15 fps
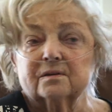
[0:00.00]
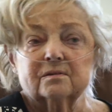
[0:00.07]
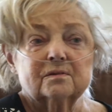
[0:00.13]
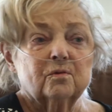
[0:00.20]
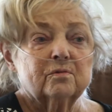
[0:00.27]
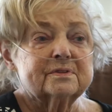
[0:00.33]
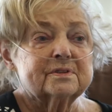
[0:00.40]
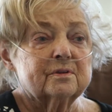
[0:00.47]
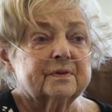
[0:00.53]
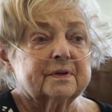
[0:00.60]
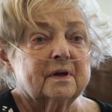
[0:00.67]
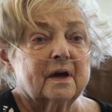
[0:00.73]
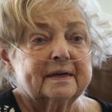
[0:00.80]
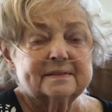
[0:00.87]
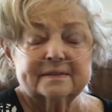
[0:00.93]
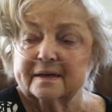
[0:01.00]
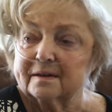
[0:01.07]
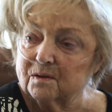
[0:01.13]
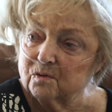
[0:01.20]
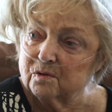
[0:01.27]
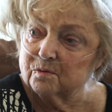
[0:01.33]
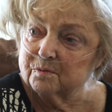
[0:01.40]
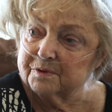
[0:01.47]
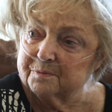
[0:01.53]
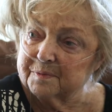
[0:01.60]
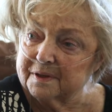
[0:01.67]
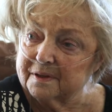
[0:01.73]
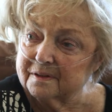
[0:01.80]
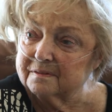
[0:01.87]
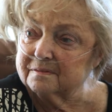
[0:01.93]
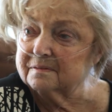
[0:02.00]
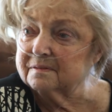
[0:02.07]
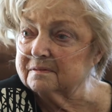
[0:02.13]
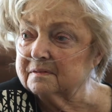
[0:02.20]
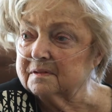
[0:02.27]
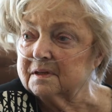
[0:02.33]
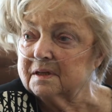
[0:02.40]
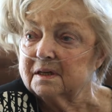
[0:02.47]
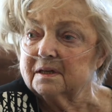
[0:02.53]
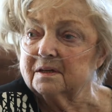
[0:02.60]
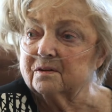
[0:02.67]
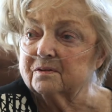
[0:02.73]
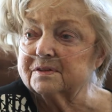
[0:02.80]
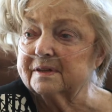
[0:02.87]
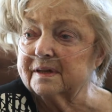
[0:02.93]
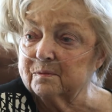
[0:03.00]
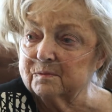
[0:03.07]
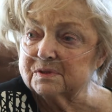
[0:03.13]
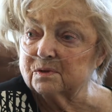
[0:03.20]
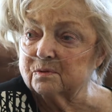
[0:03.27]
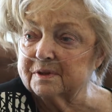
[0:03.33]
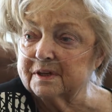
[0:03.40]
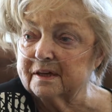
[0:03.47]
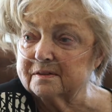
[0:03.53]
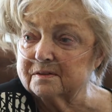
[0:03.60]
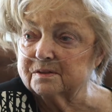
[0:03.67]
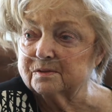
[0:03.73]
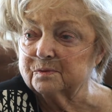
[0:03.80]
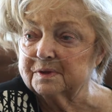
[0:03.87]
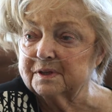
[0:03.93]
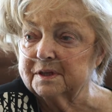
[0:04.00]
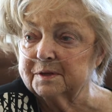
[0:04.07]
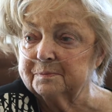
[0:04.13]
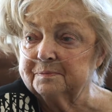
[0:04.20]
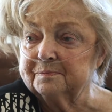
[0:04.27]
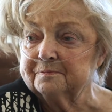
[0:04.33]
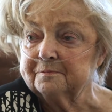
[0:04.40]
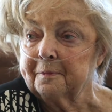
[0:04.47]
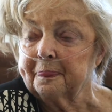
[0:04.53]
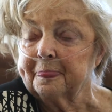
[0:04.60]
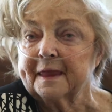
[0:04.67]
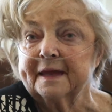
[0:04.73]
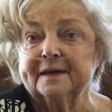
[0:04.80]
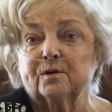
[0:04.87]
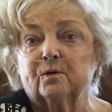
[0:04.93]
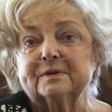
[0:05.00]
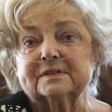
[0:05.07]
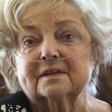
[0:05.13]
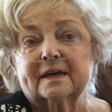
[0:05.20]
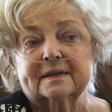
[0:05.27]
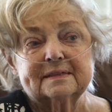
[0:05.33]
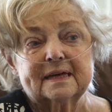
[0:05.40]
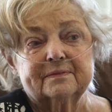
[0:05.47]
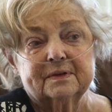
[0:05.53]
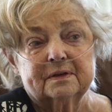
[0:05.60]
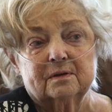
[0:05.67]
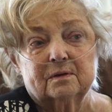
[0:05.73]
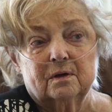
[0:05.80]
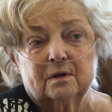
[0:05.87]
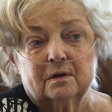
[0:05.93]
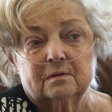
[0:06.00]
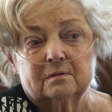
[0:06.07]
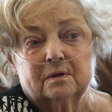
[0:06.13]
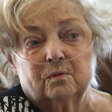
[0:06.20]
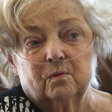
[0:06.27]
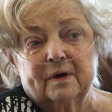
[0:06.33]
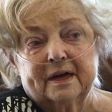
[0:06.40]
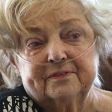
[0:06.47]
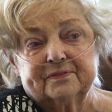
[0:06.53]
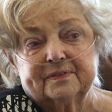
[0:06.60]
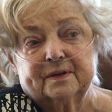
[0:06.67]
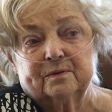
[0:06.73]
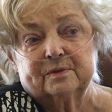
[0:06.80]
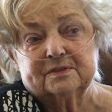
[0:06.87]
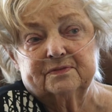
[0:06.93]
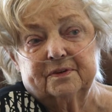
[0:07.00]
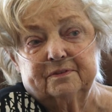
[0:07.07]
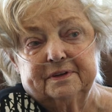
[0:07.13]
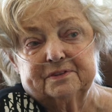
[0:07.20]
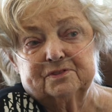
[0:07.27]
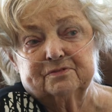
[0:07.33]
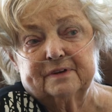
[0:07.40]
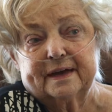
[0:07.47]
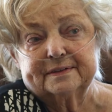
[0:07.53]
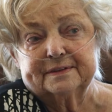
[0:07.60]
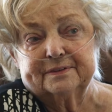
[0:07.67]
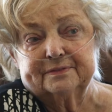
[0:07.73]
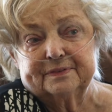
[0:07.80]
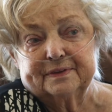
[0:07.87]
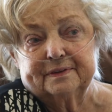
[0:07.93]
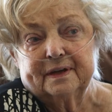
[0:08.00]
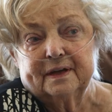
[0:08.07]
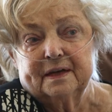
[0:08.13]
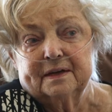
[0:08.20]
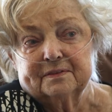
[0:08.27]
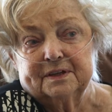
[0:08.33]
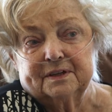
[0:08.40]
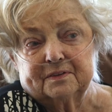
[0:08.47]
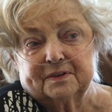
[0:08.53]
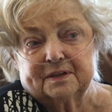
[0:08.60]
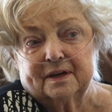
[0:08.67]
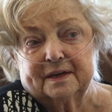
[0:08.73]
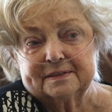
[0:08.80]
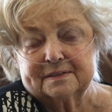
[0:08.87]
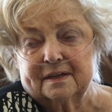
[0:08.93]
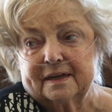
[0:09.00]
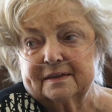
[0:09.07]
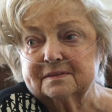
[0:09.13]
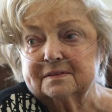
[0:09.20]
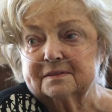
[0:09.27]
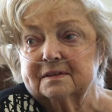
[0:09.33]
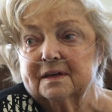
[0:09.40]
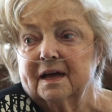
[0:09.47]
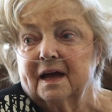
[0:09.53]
You know, also the guys got along with me, and you know, so that was okay too with him. He always liked having a wife that was very attractive, and the other guys liked to